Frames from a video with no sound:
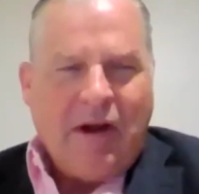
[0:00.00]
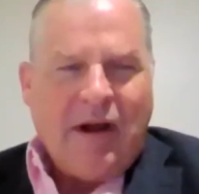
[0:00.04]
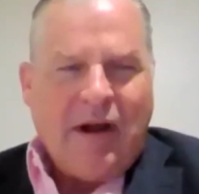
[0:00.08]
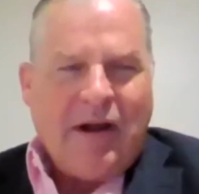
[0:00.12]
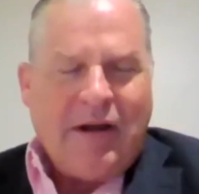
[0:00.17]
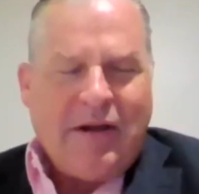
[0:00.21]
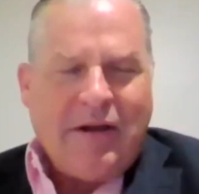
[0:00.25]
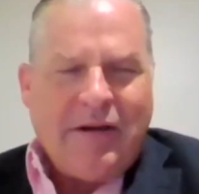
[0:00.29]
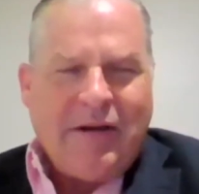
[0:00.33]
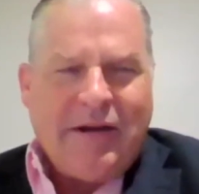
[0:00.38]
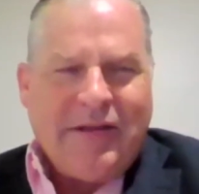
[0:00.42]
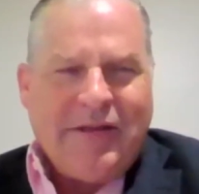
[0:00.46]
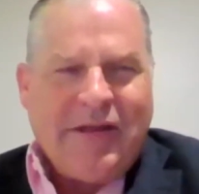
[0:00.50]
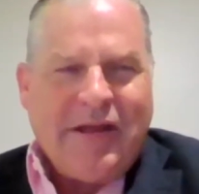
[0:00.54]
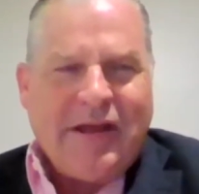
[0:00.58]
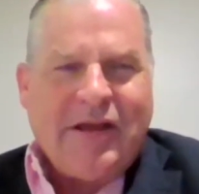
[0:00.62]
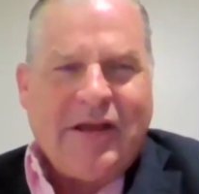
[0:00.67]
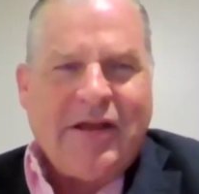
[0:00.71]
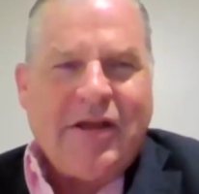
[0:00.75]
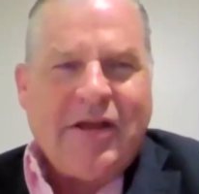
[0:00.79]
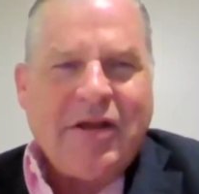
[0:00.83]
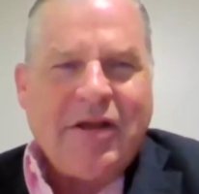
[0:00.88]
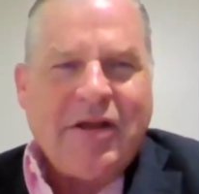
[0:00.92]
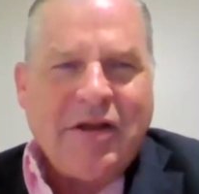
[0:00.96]
I
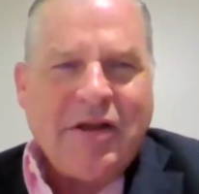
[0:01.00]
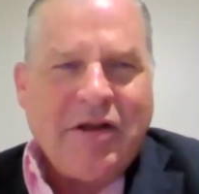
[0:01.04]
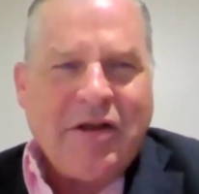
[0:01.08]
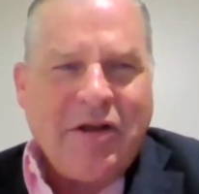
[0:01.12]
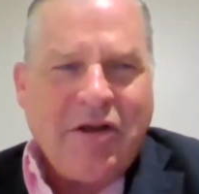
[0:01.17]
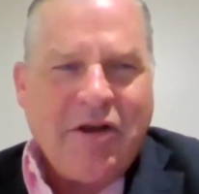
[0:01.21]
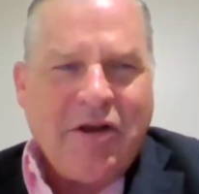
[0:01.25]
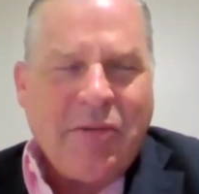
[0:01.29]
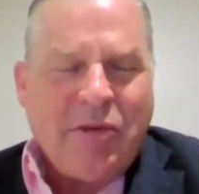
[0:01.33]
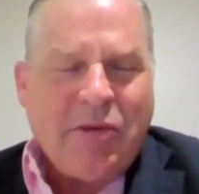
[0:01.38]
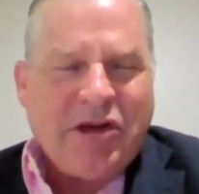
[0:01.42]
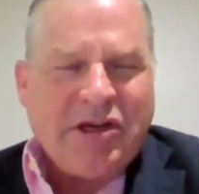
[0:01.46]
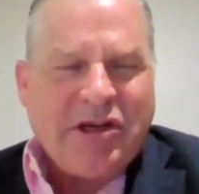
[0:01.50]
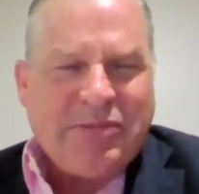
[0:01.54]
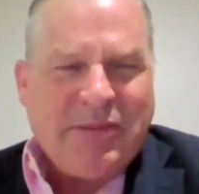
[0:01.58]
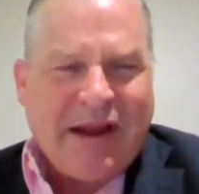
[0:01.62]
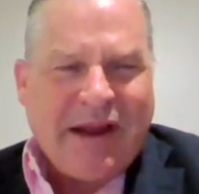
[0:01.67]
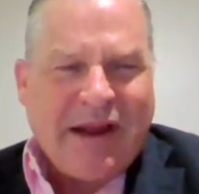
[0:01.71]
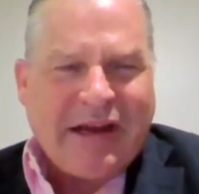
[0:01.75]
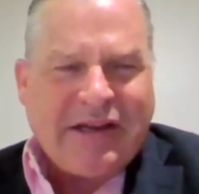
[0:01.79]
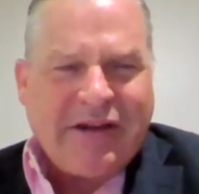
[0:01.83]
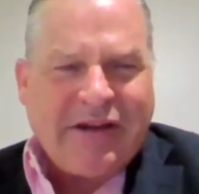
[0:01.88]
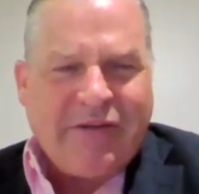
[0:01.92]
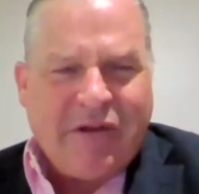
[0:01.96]
think your
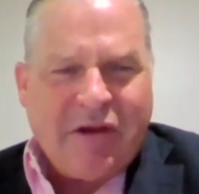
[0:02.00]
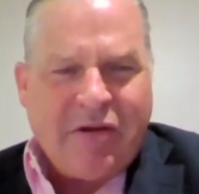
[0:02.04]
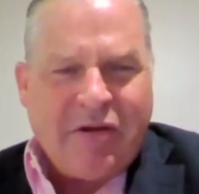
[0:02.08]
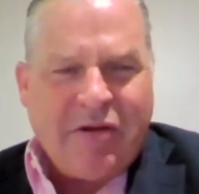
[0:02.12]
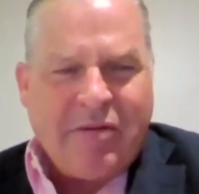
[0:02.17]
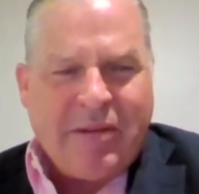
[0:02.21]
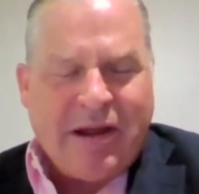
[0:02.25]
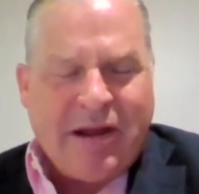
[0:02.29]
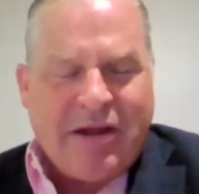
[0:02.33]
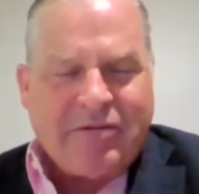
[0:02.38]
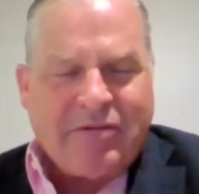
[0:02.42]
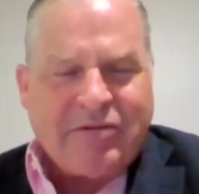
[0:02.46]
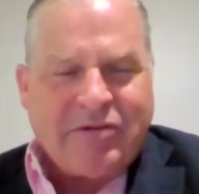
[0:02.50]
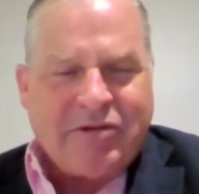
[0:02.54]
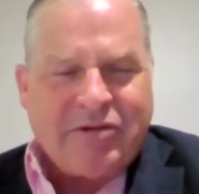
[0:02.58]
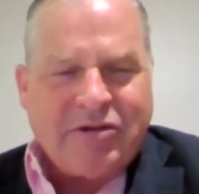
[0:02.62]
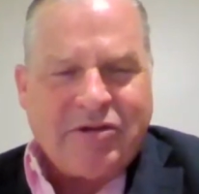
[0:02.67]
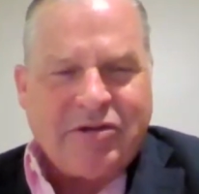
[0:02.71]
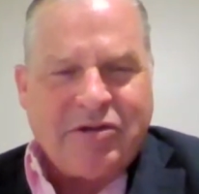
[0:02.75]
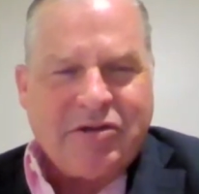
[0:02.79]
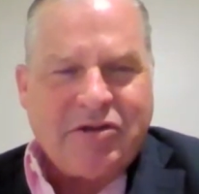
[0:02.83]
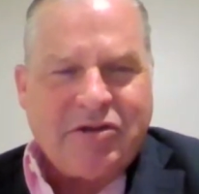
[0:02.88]
perspective, though, about